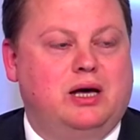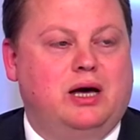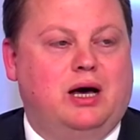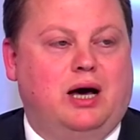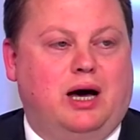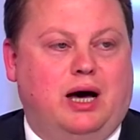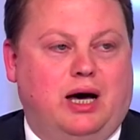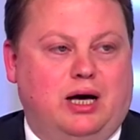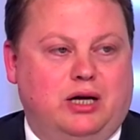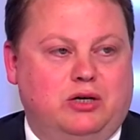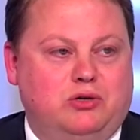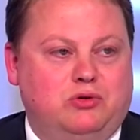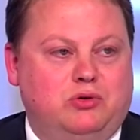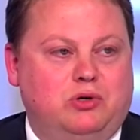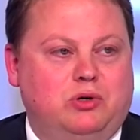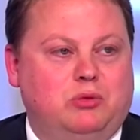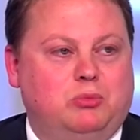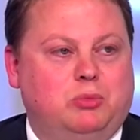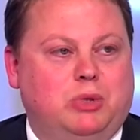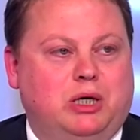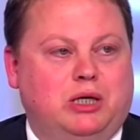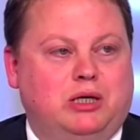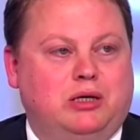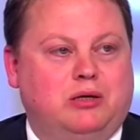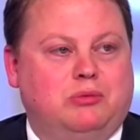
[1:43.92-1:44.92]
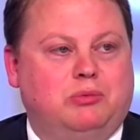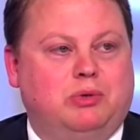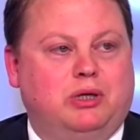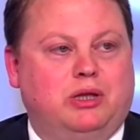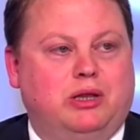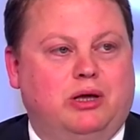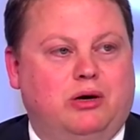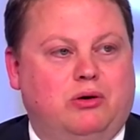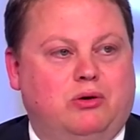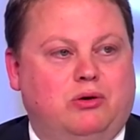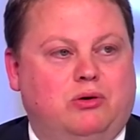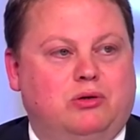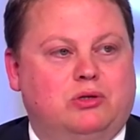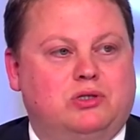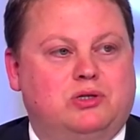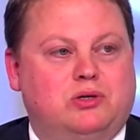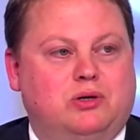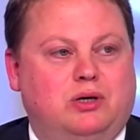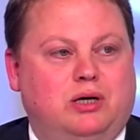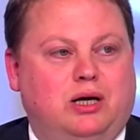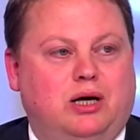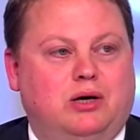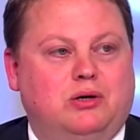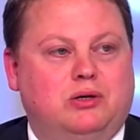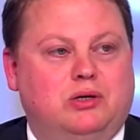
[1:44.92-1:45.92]
are doing better, but they're also
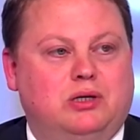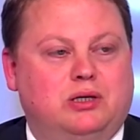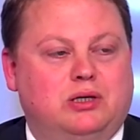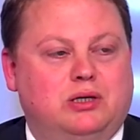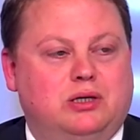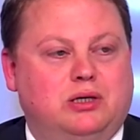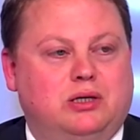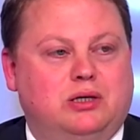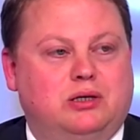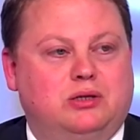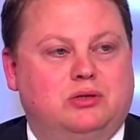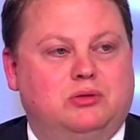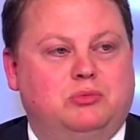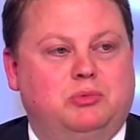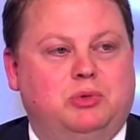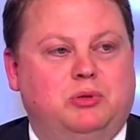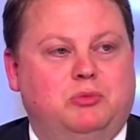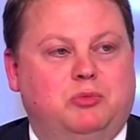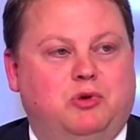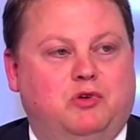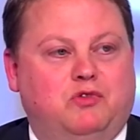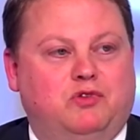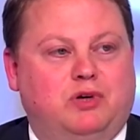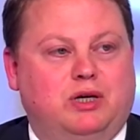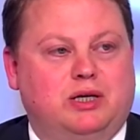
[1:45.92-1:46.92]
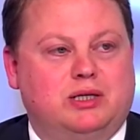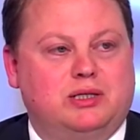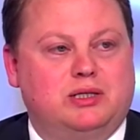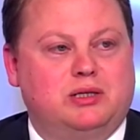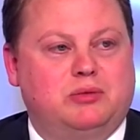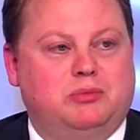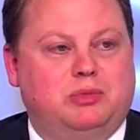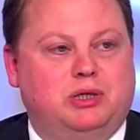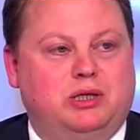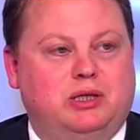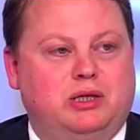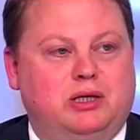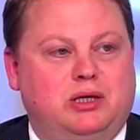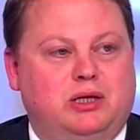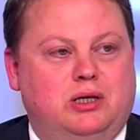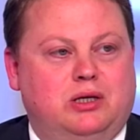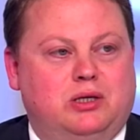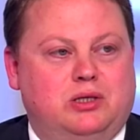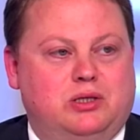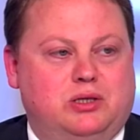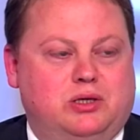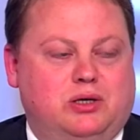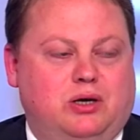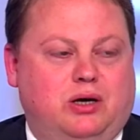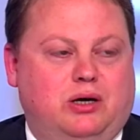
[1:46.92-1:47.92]
allowed uh, to be more flexible.
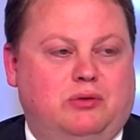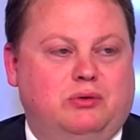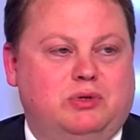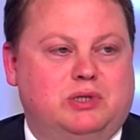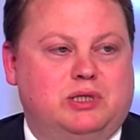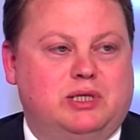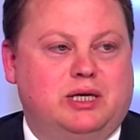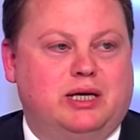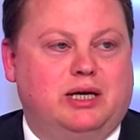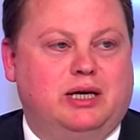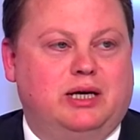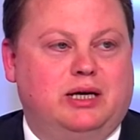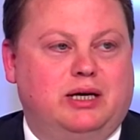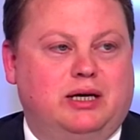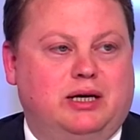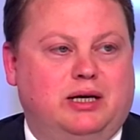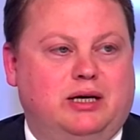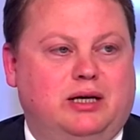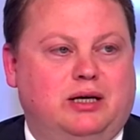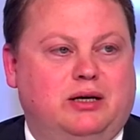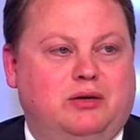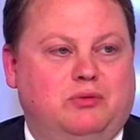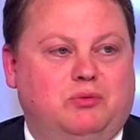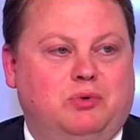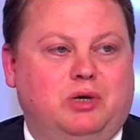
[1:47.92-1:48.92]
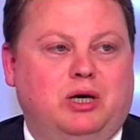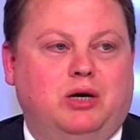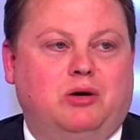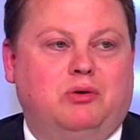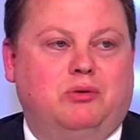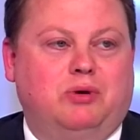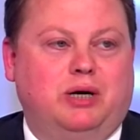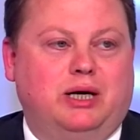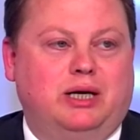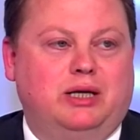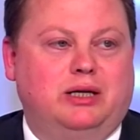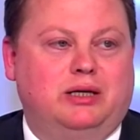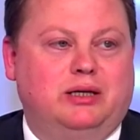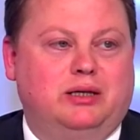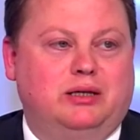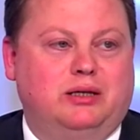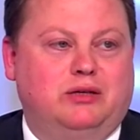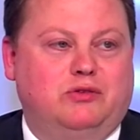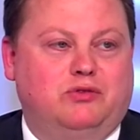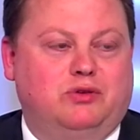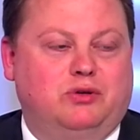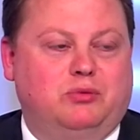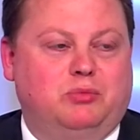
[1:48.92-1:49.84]
So I would say uh, we are already in a different